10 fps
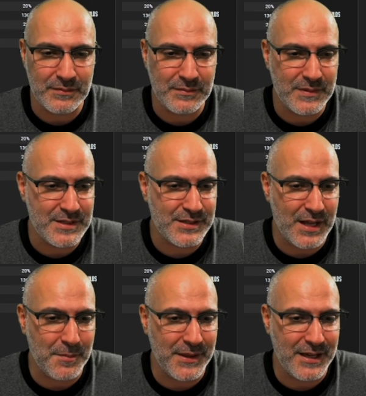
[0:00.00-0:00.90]
let's
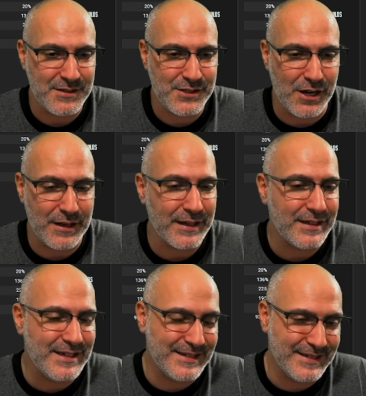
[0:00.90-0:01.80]
stop that. Sorry.
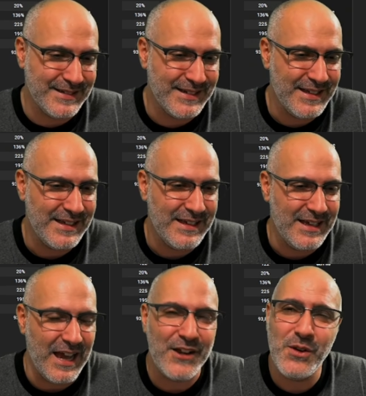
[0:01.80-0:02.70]

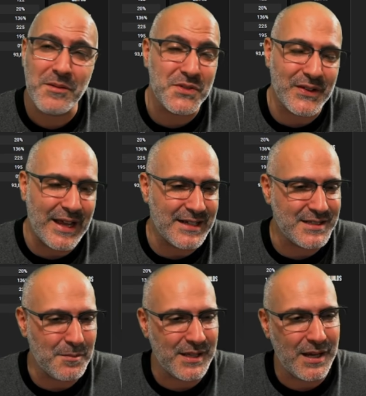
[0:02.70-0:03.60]
I knew I was forgetting
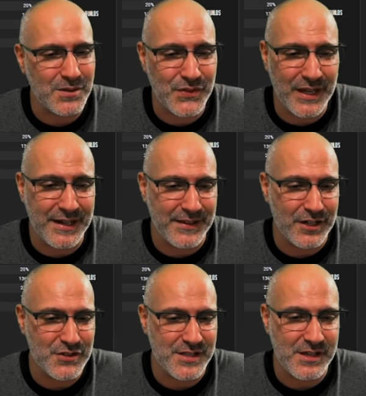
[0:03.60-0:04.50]
something. I was forgetting the
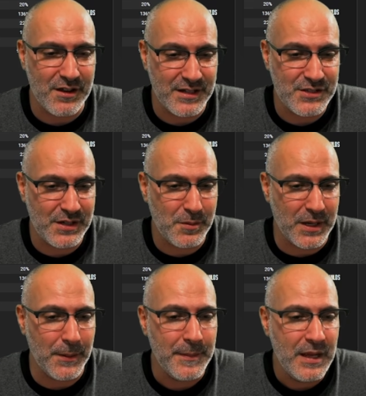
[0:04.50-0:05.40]
gear sets. All right, so here we
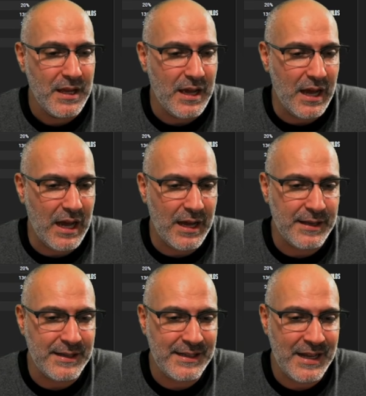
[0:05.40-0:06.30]
go. Uh,
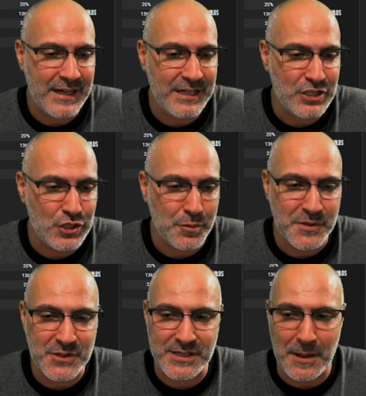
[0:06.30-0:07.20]
ninety-two
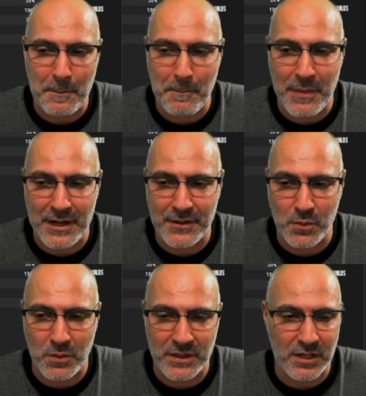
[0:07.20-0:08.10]
percent better than
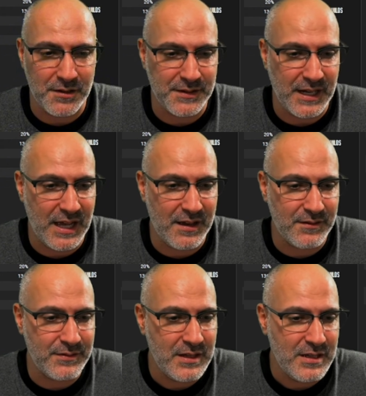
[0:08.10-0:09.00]
what we currently
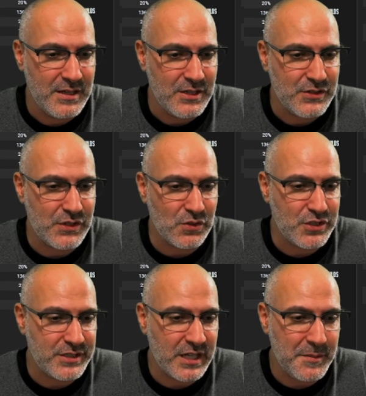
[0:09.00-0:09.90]
have. So
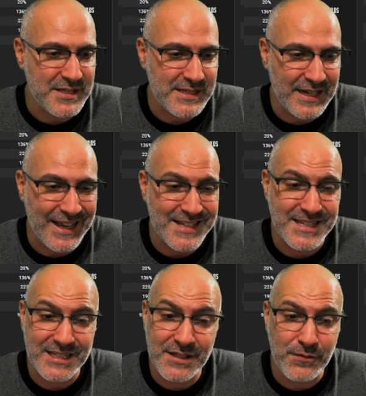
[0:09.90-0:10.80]
she's going to be sitting at
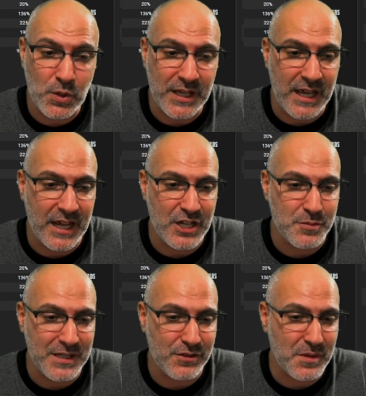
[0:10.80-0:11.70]
sixty-four K H
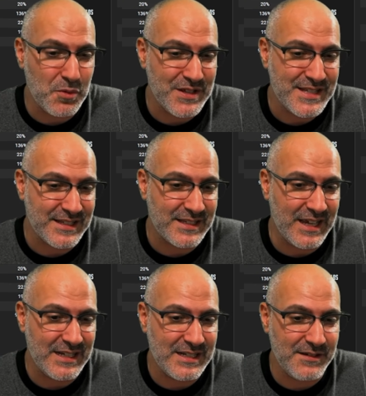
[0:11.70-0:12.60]
P, three point six K
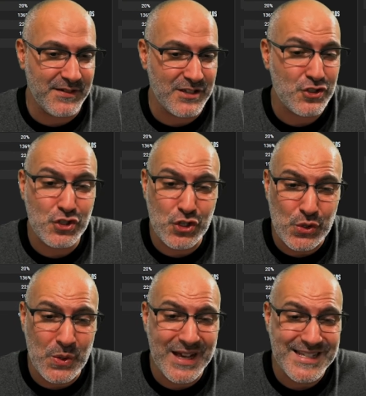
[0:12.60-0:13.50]
defense,
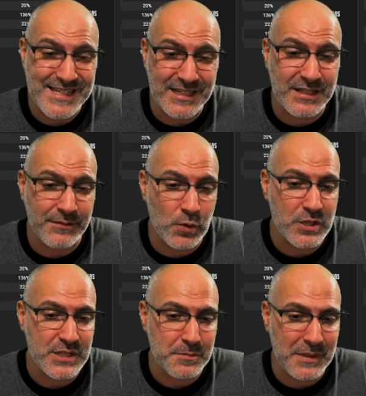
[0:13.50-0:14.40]
two sixty-four
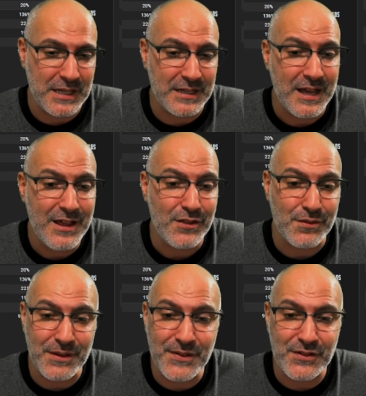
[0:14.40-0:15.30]
speed,
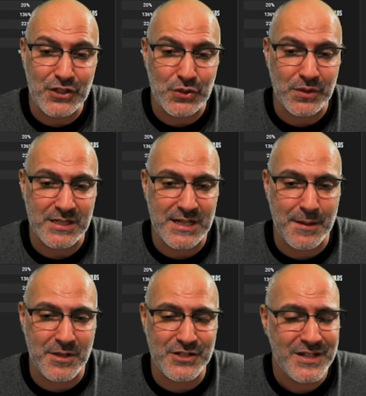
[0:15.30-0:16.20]
three fifty-two crit
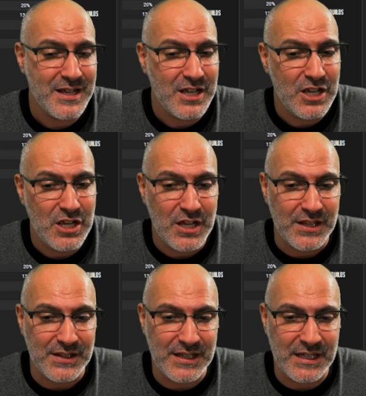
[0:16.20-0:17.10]
damage.
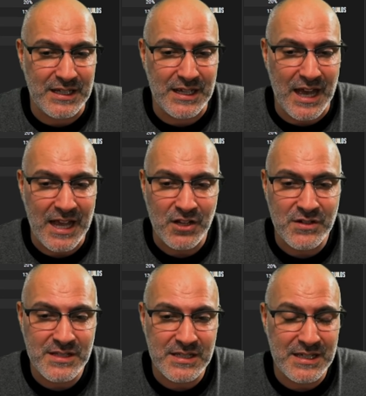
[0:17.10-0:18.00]
The accuracy